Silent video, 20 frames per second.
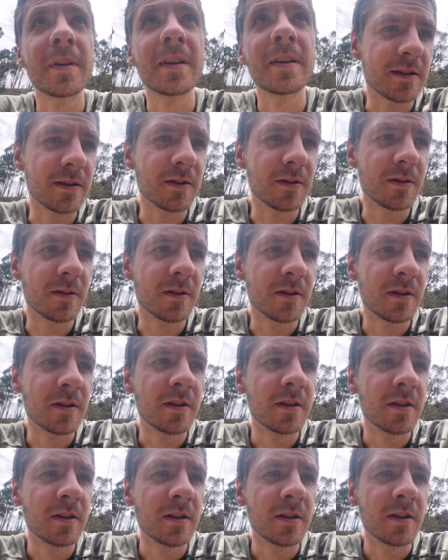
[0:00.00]
So
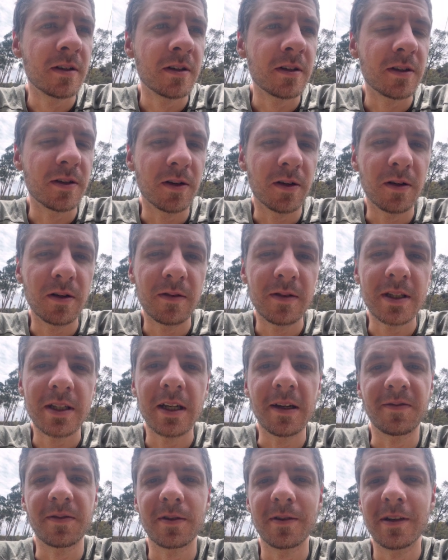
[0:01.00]
you always
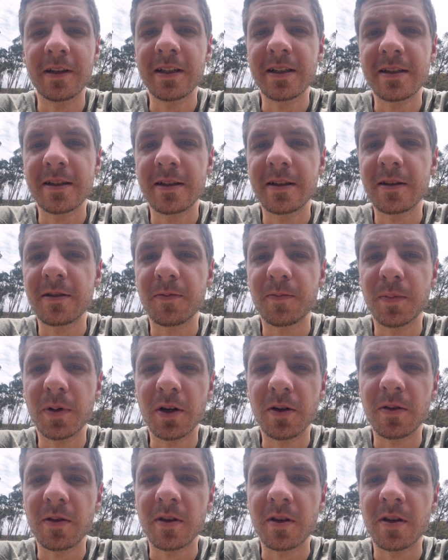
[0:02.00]
have to listen to
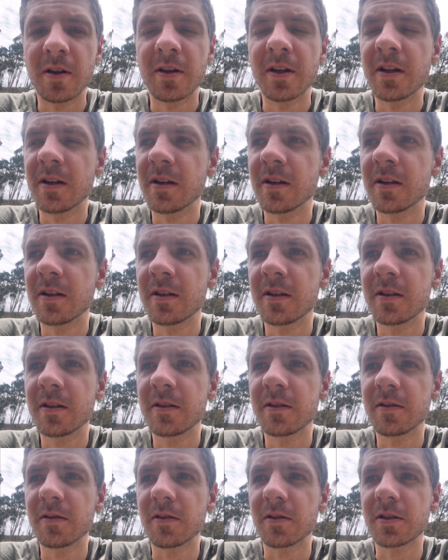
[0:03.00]
both,
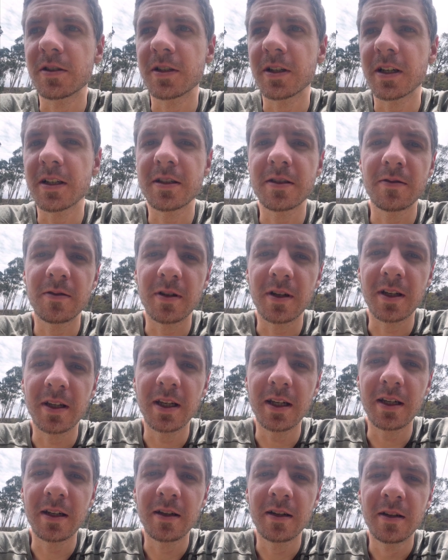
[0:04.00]
not just to the
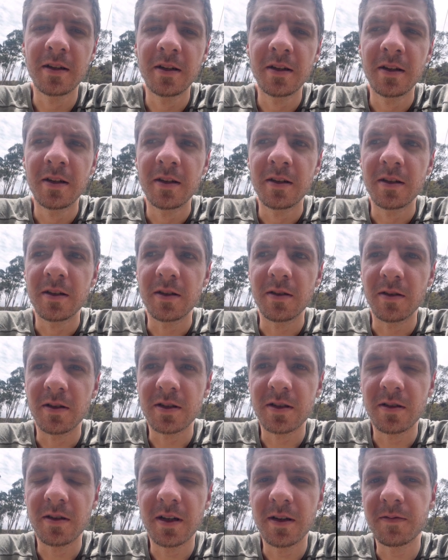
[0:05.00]
kick. You
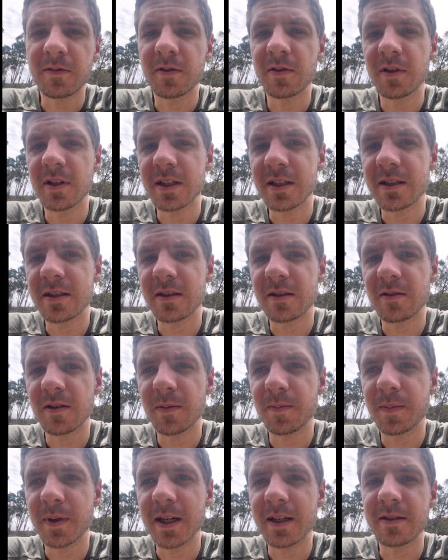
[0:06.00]
also have to listen to the
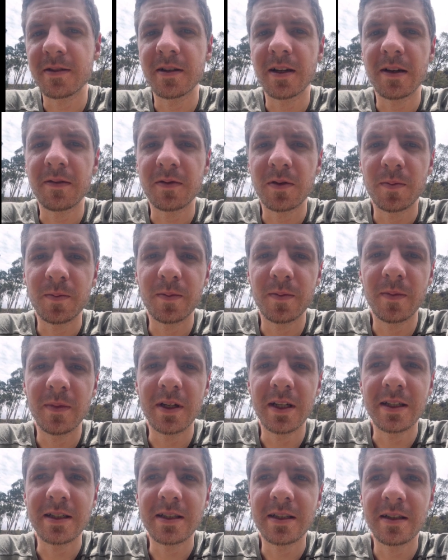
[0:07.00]
bass. You have to
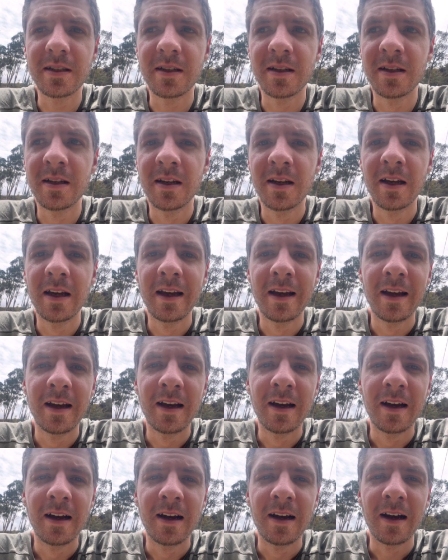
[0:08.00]
listen
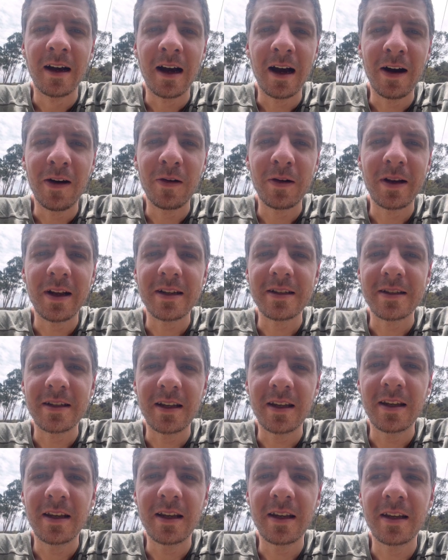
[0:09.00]
how does the
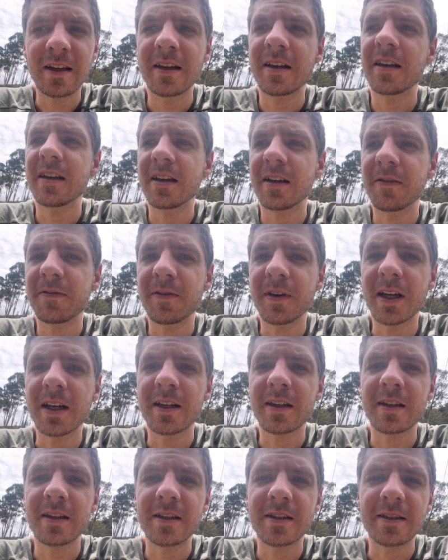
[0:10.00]
kick
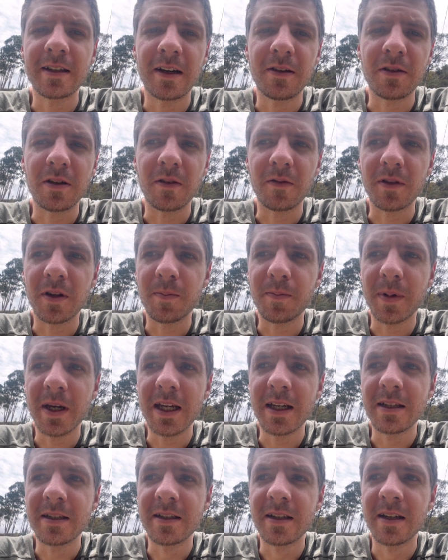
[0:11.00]
affect the sound of the
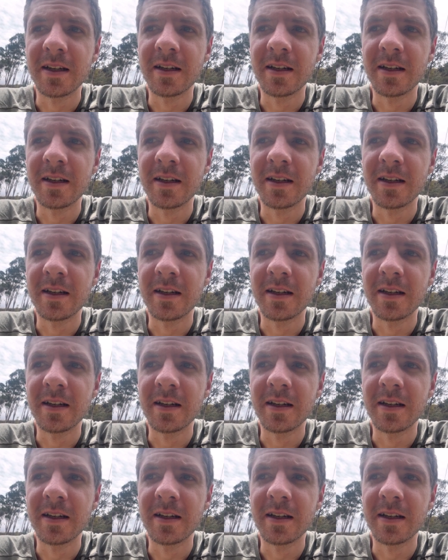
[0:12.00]
bass,